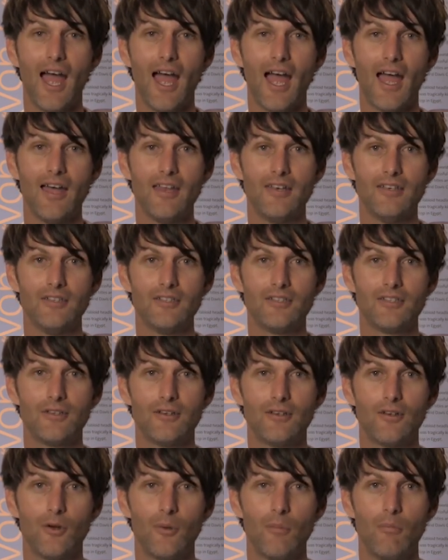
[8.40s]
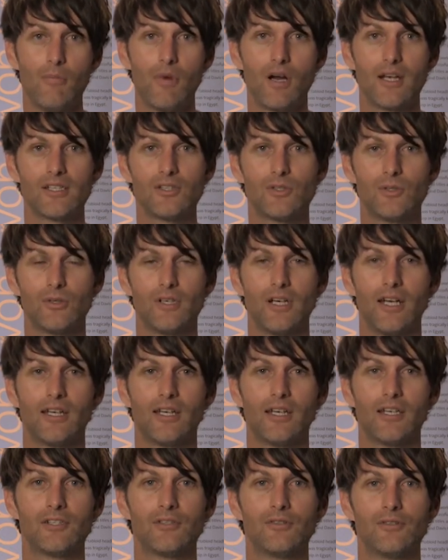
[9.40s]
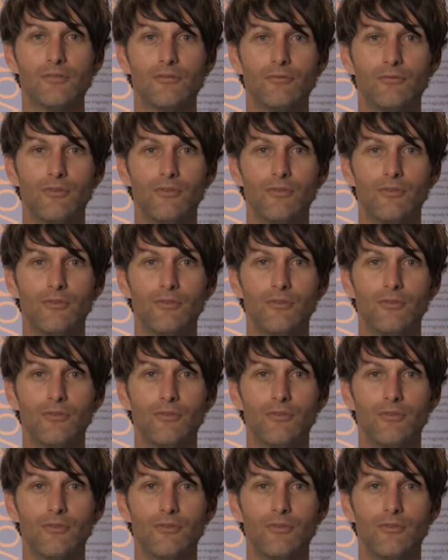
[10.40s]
And my story, I guess,